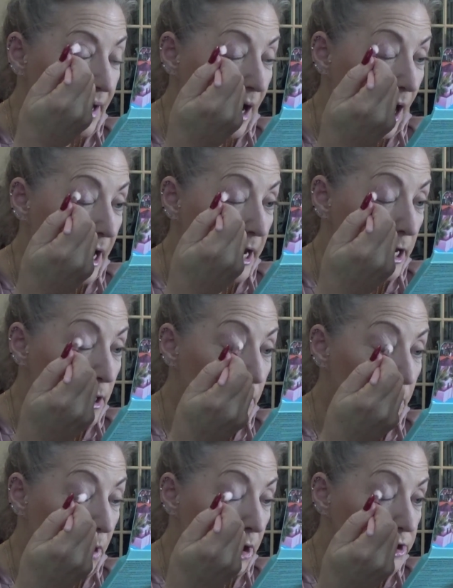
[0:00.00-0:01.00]
I am
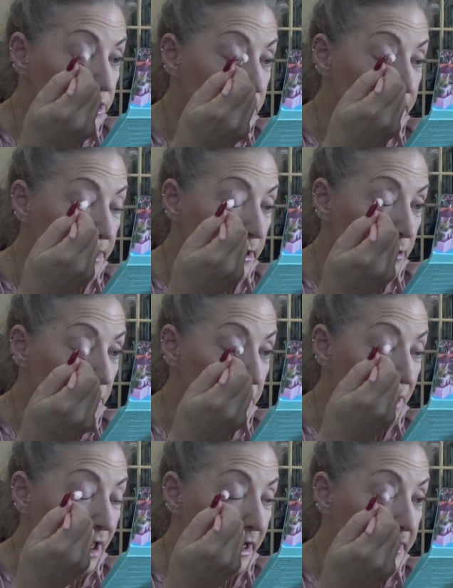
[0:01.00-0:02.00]
partially
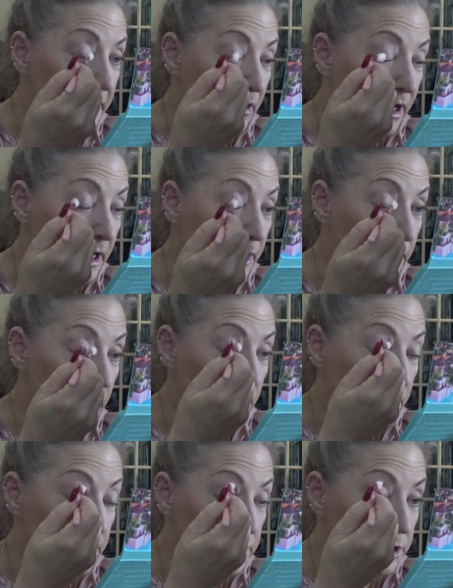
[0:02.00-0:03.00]
colorblind. I know
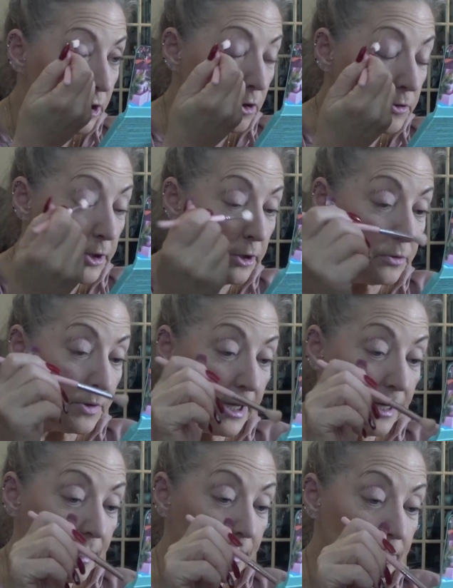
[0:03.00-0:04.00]
that y'all know
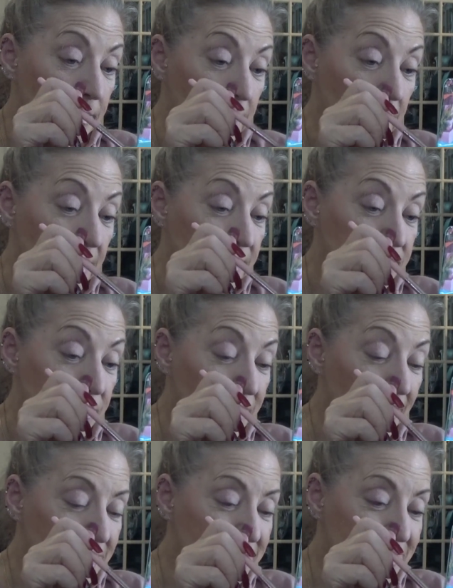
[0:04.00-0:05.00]
that. So
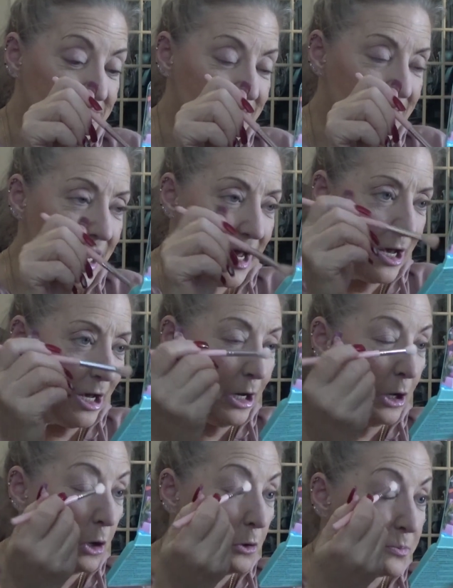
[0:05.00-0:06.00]
that doesn't
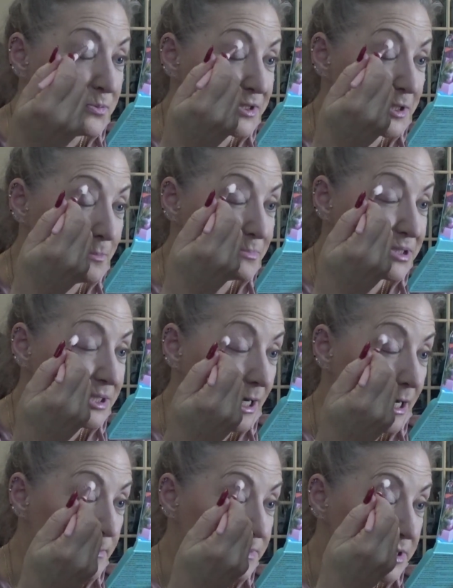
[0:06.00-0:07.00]
help
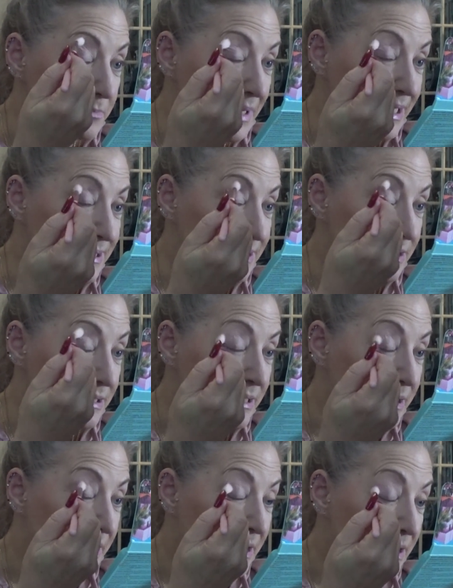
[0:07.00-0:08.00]
sometimes. It makes it
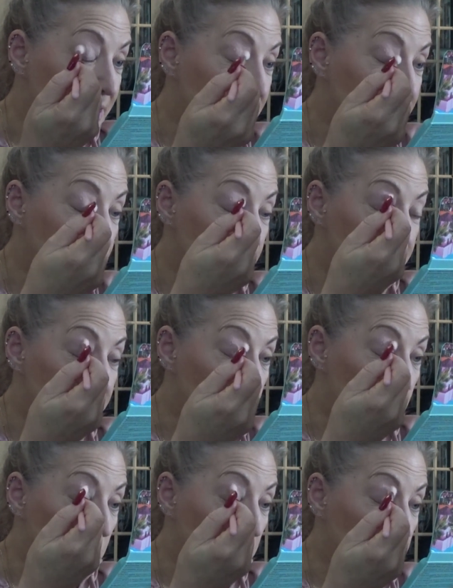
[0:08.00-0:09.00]
a little bit
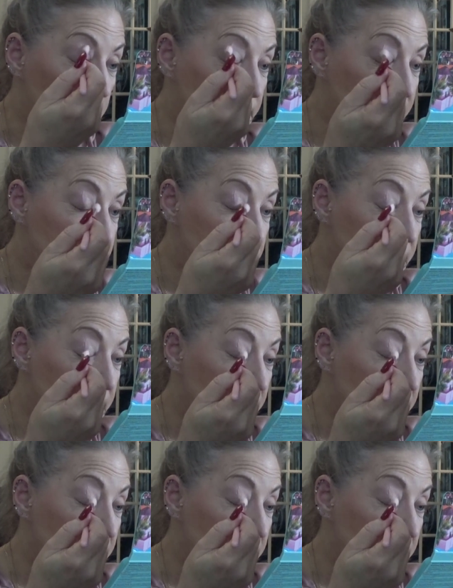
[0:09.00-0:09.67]
worse.